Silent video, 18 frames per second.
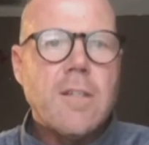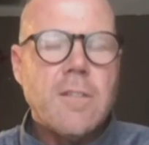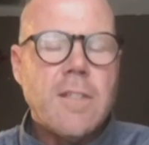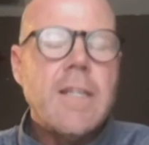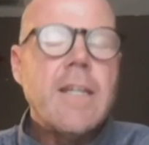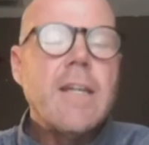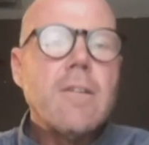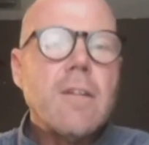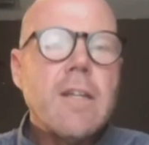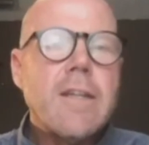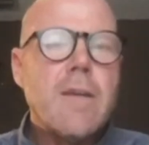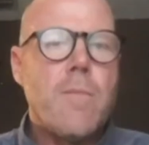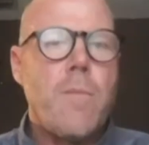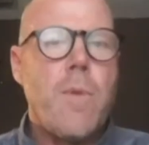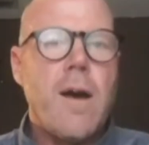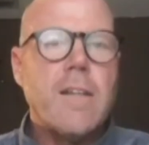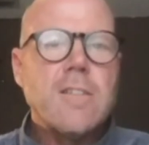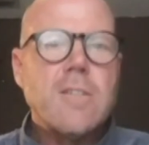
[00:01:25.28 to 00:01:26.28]
nearly
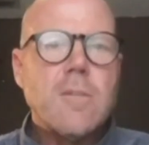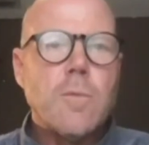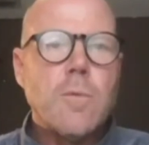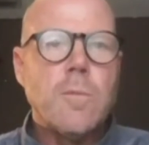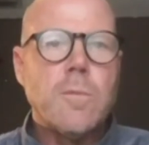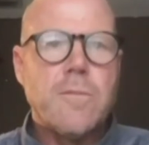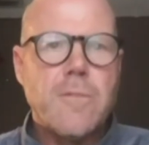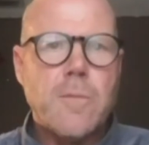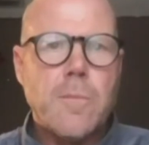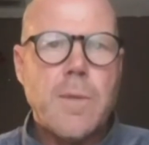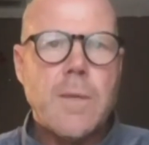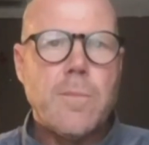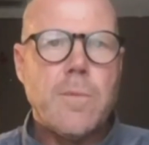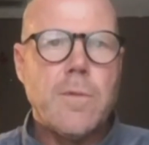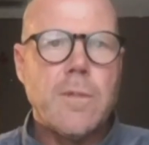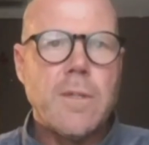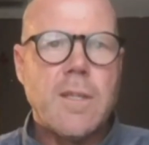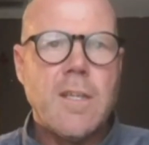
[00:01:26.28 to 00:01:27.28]
impossible for
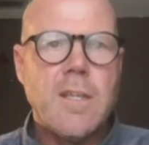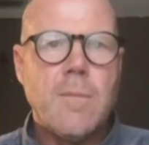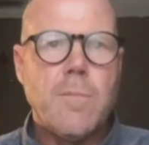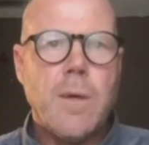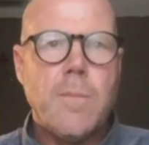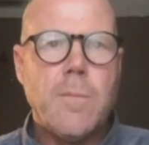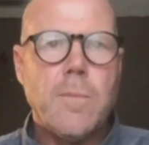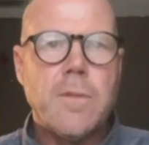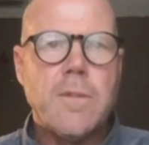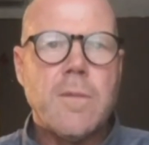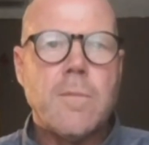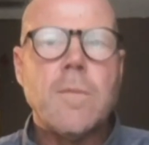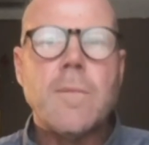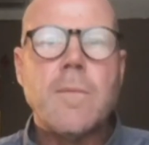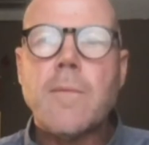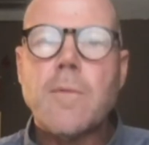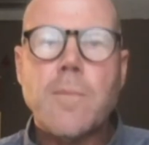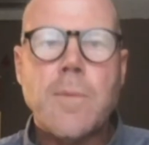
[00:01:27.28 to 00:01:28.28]
people to keep up with
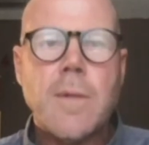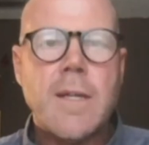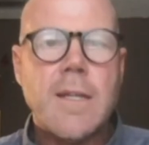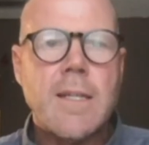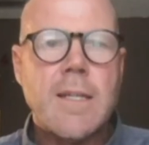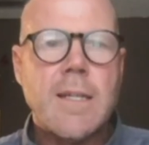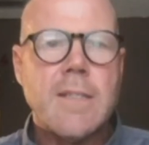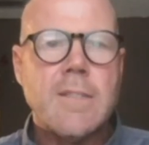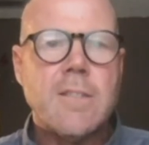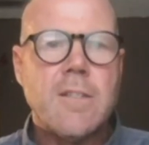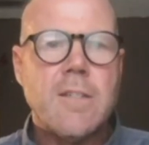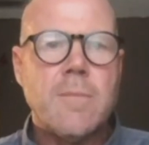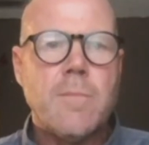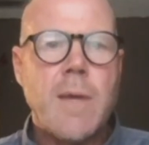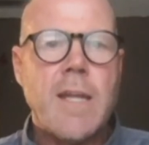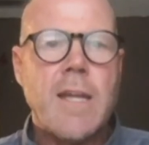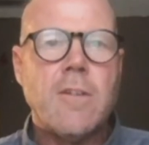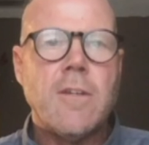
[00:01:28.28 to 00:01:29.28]
him. Remember playing against
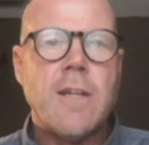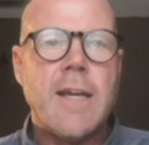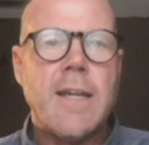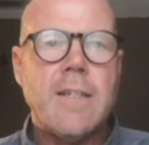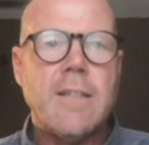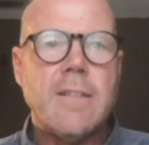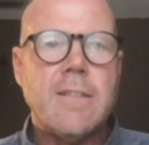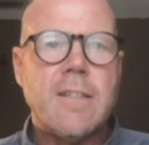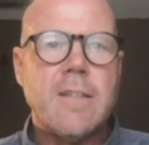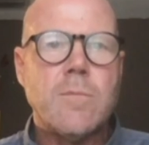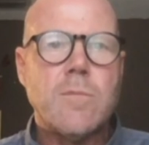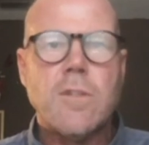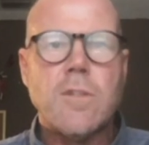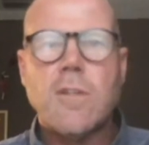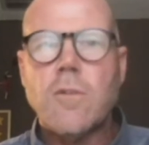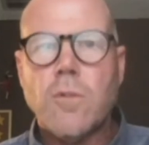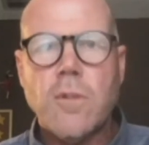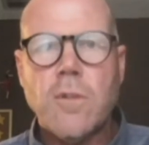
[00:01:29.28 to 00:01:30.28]
the Man United teams,
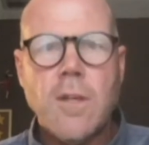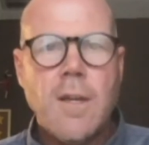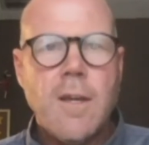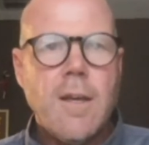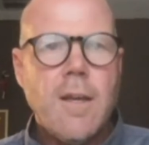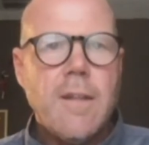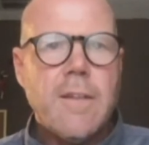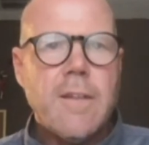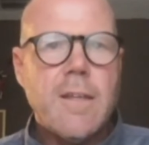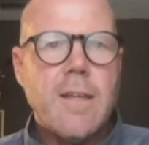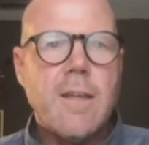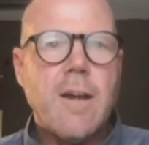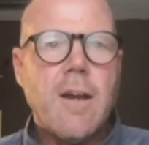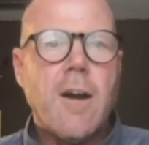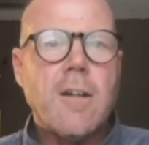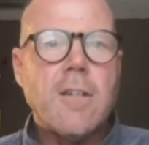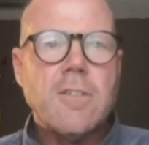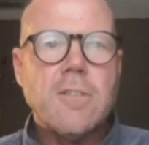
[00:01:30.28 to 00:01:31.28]
or
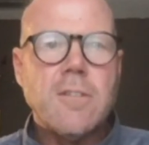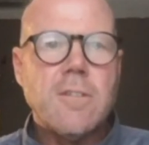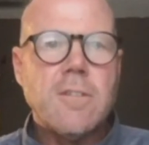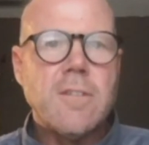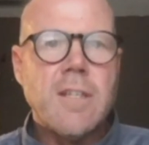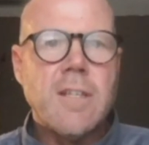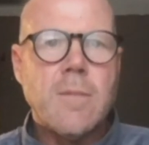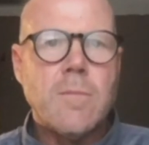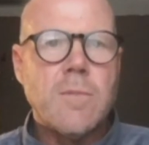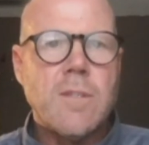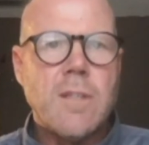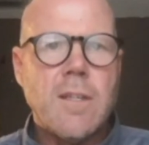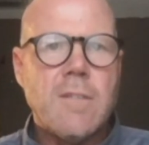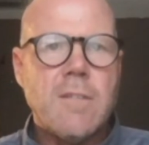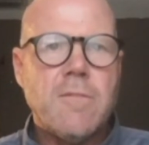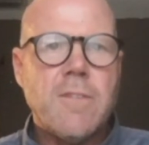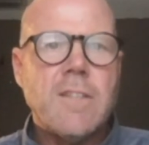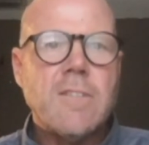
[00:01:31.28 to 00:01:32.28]
the Arsenal teams,
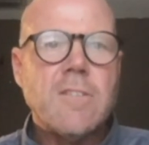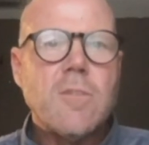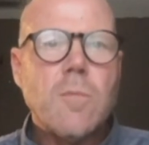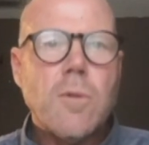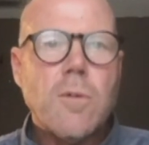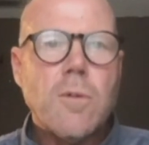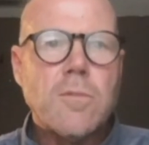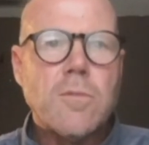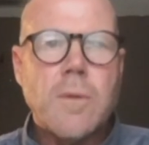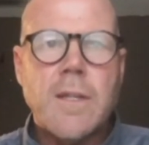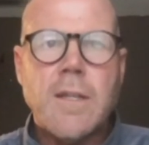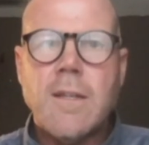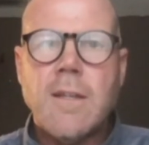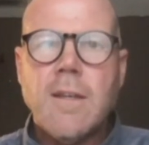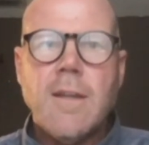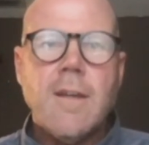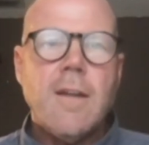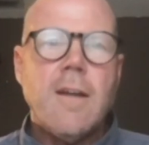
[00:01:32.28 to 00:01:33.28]
the Invincibles,
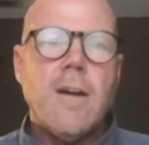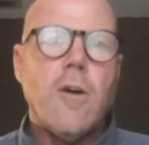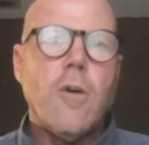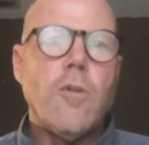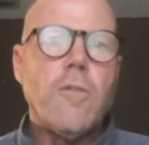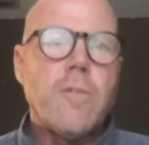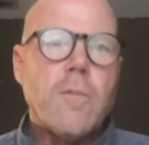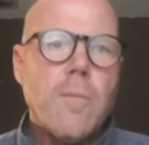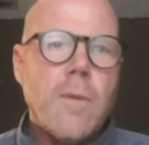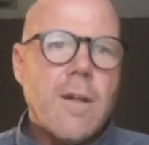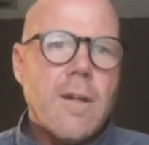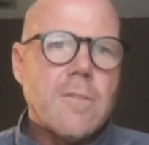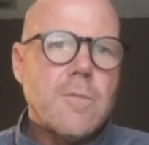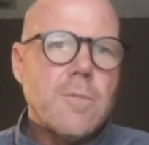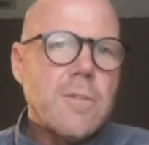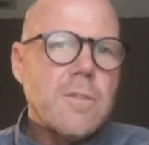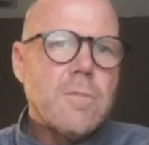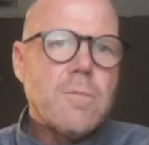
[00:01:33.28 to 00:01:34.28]
when
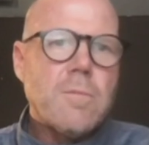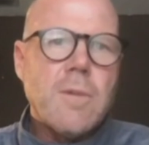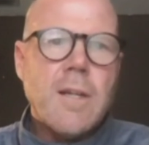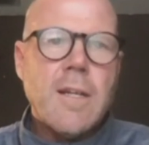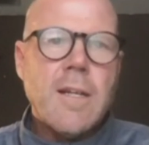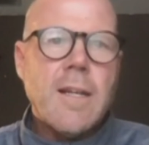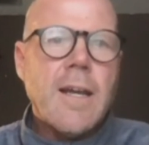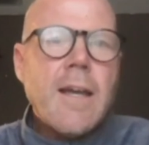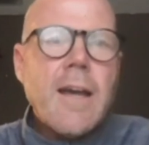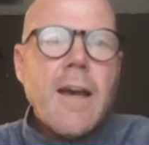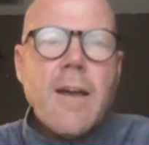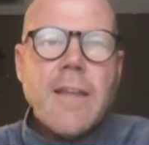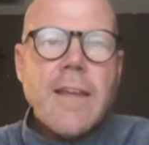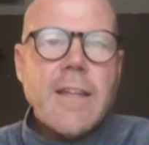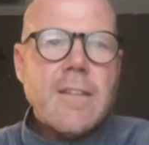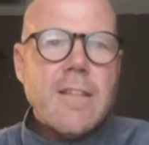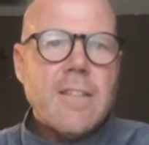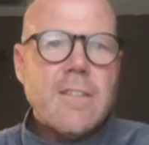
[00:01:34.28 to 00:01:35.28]
Overmars was running
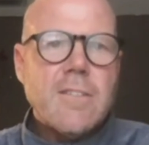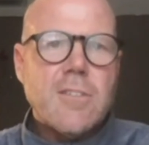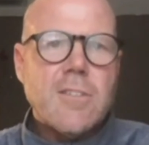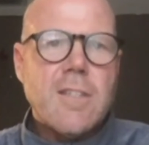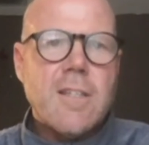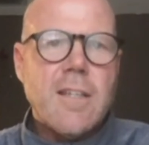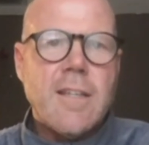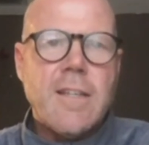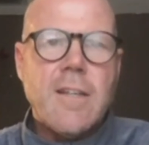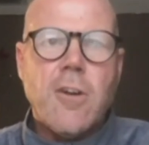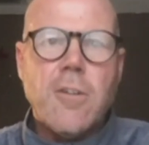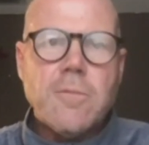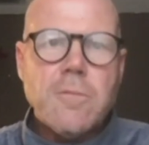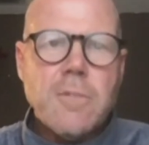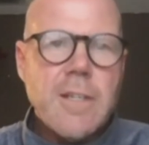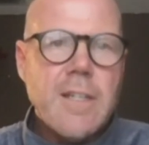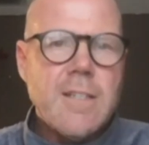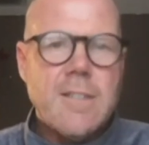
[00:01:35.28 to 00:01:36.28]
out, and
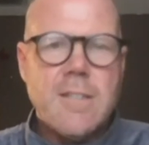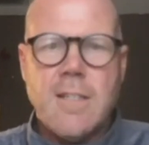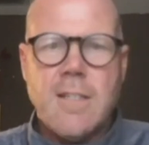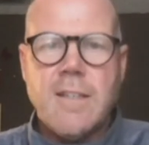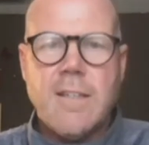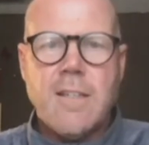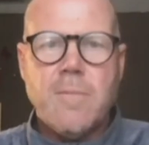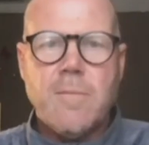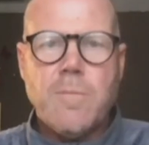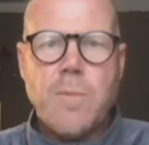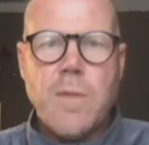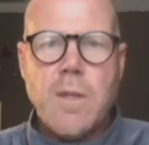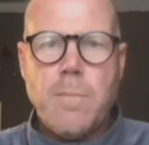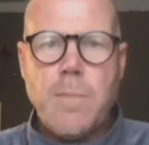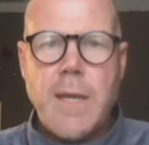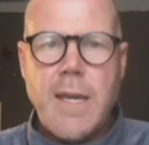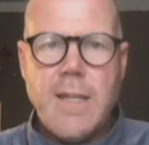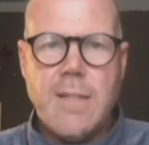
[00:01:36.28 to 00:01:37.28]
Henry's and
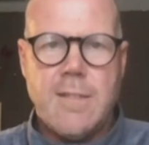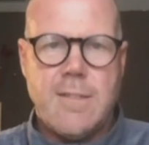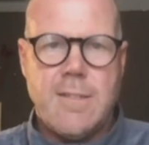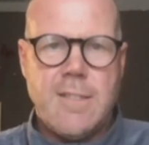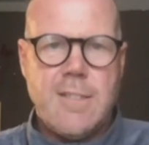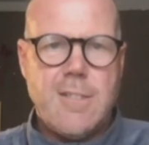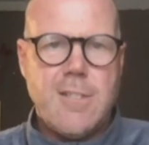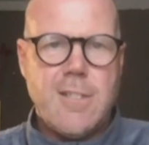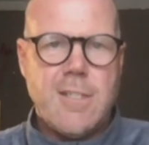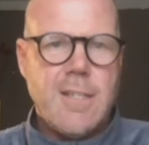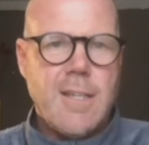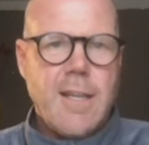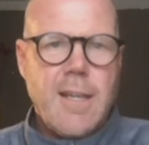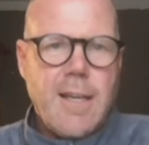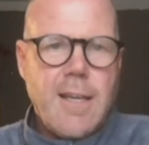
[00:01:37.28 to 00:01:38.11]
the pace. It's just